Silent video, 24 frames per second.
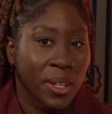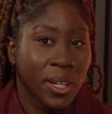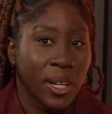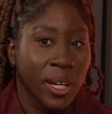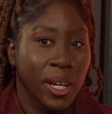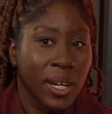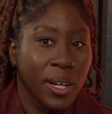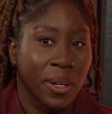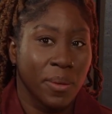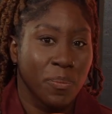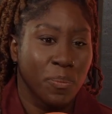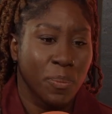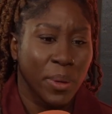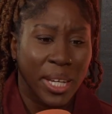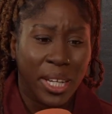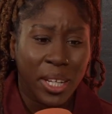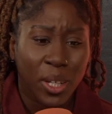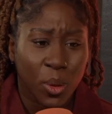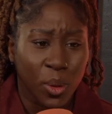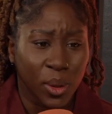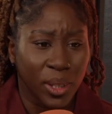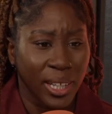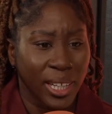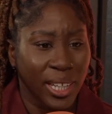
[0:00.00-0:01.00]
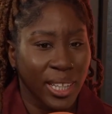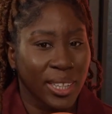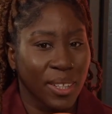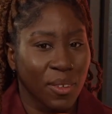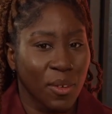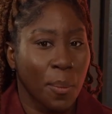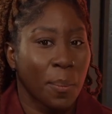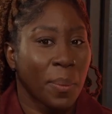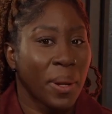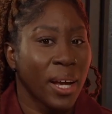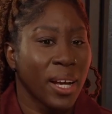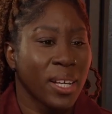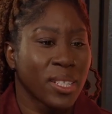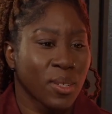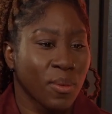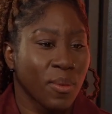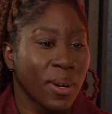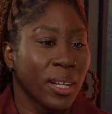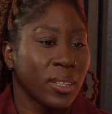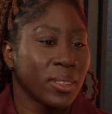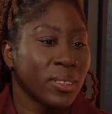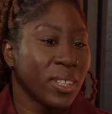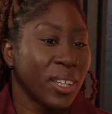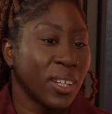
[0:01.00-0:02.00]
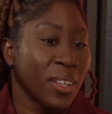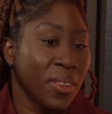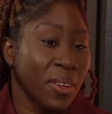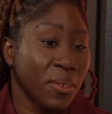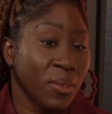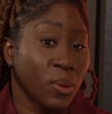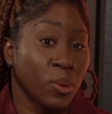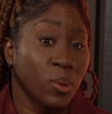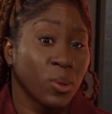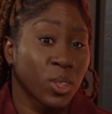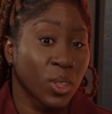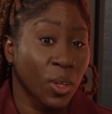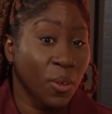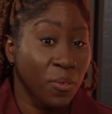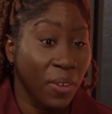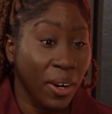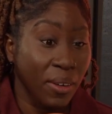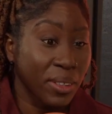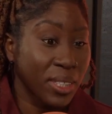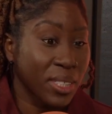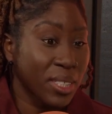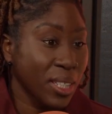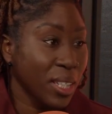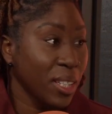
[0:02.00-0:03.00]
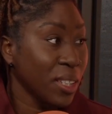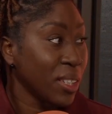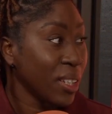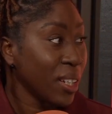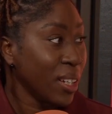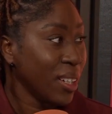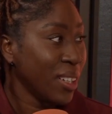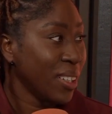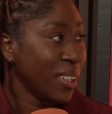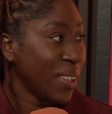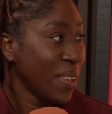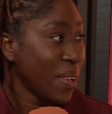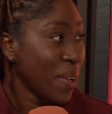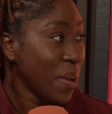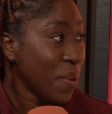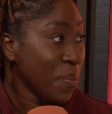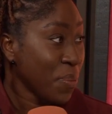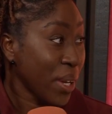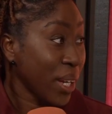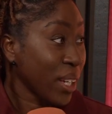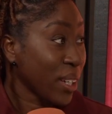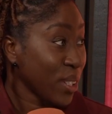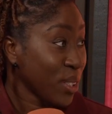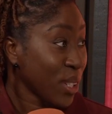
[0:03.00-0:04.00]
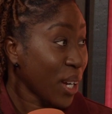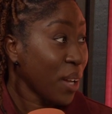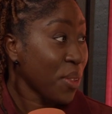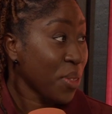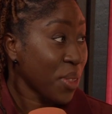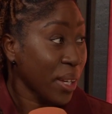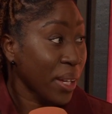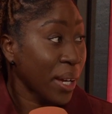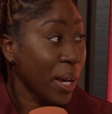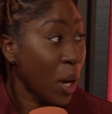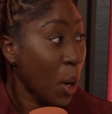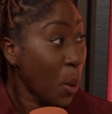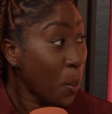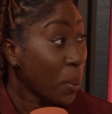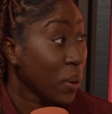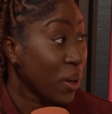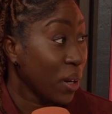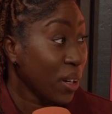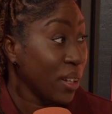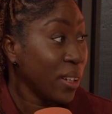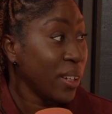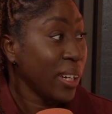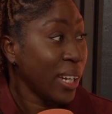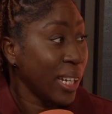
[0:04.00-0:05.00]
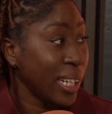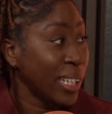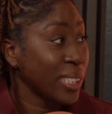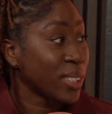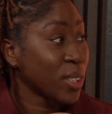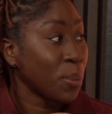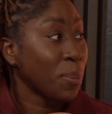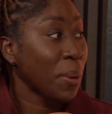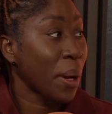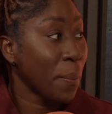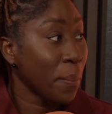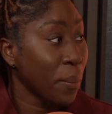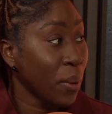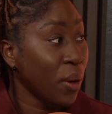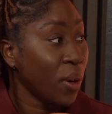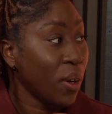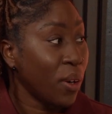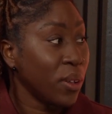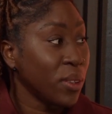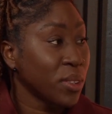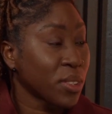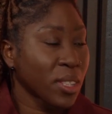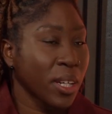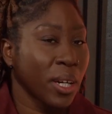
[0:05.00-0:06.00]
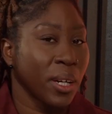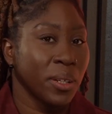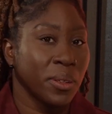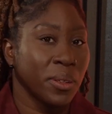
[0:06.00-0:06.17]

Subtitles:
But equally, there are players around her that are also very senior that could, I think, help her a little bit more. So